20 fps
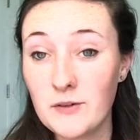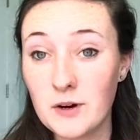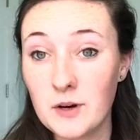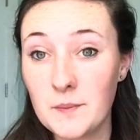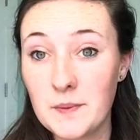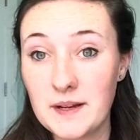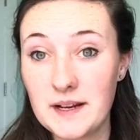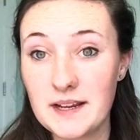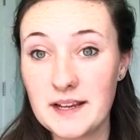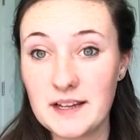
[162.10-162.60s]

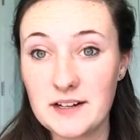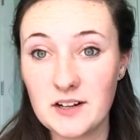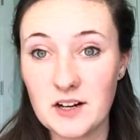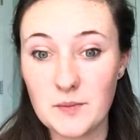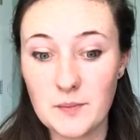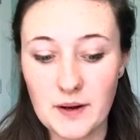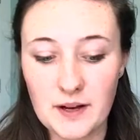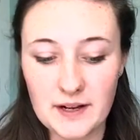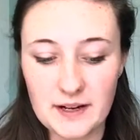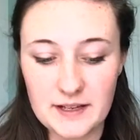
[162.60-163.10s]
we're putting in
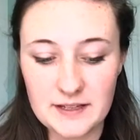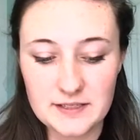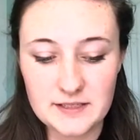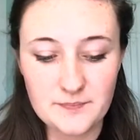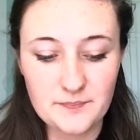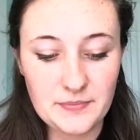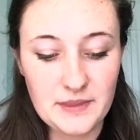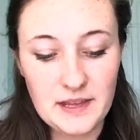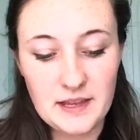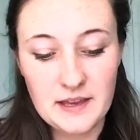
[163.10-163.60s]
our
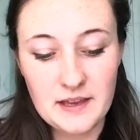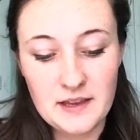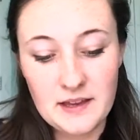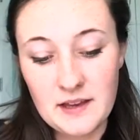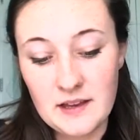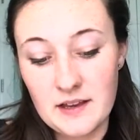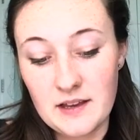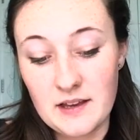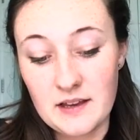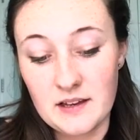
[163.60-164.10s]
bodies.
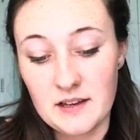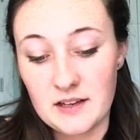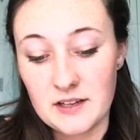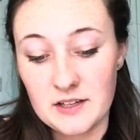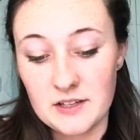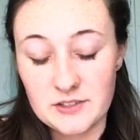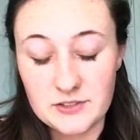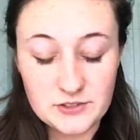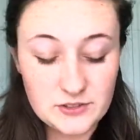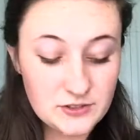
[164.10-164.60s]

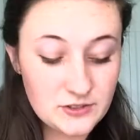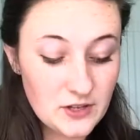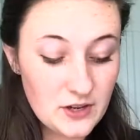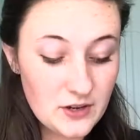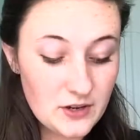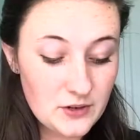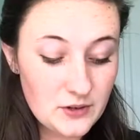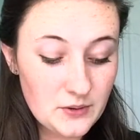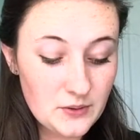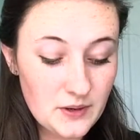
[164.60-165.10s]

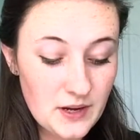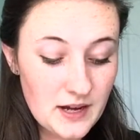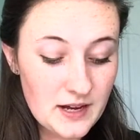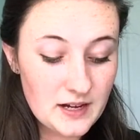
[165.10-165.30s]
So